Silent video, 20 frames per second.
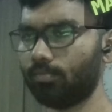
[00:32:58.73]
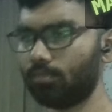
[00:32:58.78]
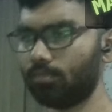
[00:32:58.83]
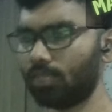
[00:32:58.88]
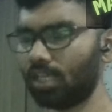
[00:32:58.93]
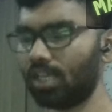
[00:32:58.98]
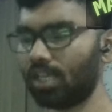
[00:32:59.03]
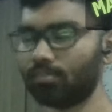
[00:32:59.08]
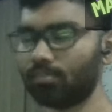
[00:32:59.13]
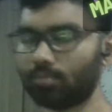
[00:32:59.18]

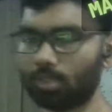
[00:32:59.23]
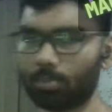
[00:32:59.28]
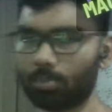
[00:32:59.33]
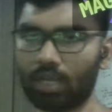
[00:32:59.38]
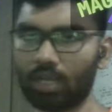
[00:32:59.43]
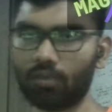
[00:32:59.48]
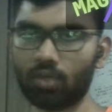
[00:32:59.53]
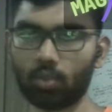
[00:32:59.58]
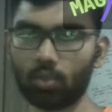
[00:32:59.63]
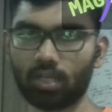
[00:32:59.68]
yeah, the
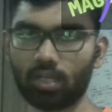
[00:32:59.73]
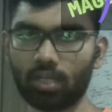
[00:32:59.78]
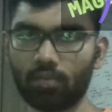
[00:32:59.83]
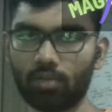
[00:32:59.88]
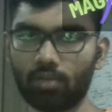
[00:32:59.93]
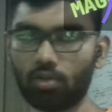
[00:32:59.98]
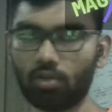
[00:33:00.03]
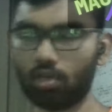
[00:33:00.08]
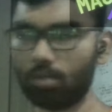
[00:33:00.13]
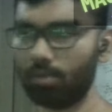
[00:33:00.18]
private one I
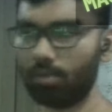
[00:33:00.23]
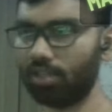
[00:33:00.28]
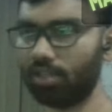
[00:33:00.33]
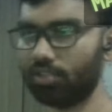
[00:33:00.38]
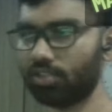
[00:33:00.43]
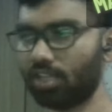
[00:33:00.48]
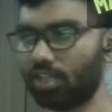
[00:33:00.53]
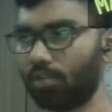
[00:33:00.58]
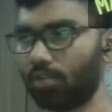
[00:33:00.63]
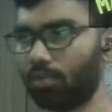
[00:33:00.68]
will not be
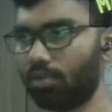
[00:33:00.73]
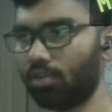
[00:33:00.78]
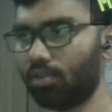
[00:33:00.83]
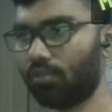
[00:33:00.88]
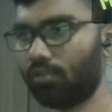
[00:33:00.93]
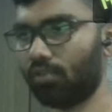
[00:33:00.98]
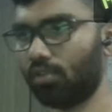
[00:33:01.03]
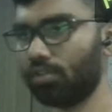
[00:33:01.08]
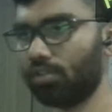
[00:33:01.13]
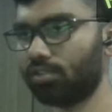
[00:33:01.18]
sharing with you,
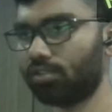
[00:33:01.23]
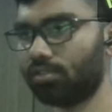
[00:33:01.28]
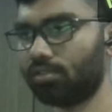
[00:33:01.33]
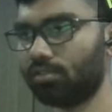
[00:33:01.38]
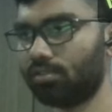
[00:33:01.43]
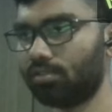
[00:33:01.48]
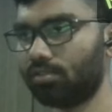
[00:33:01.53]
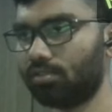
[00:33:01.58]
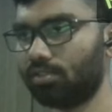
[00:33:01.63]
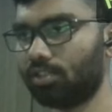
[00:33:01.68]
of course.
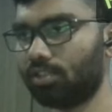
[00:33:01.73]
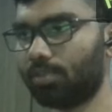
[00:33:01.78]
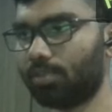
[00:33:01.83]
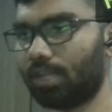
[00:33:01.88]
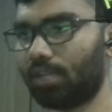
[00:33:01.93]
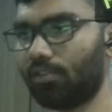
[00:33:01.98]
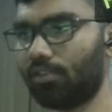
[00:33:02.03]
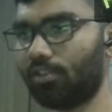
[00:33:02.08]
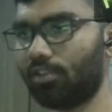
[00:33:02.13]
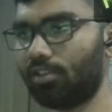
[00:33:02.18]
It's
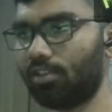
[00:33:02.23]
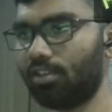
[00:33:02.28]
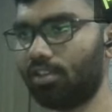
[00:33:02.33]
private.